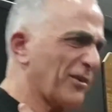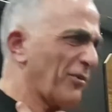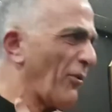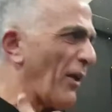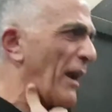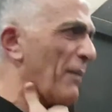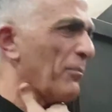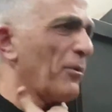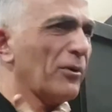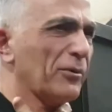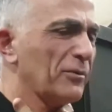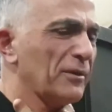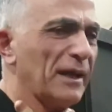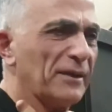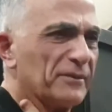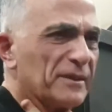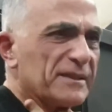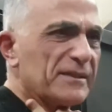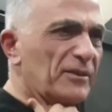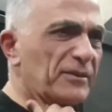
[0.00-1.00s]
crap,
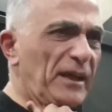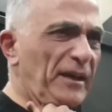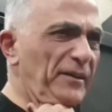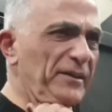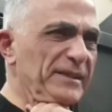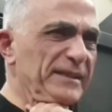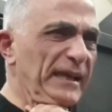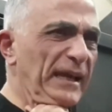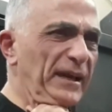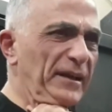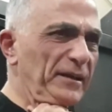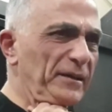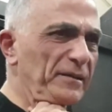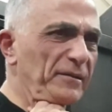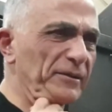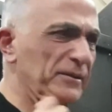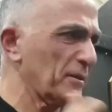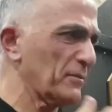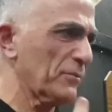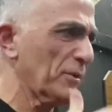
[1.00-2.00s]
I don't understand it. I
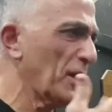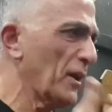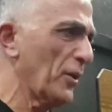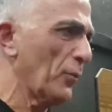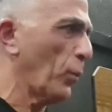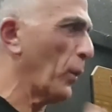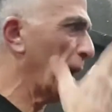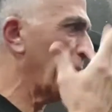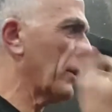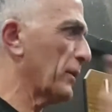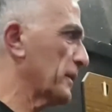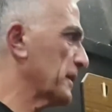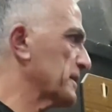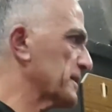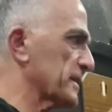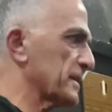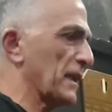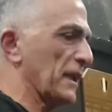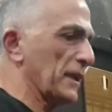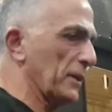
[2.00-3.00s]
don't know where this
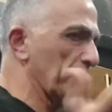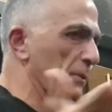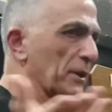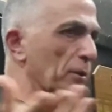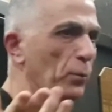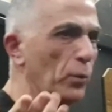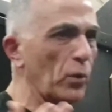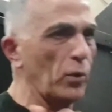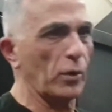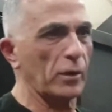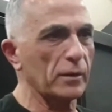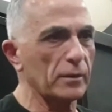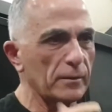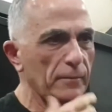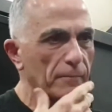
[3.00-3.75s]
is going to get me to walk.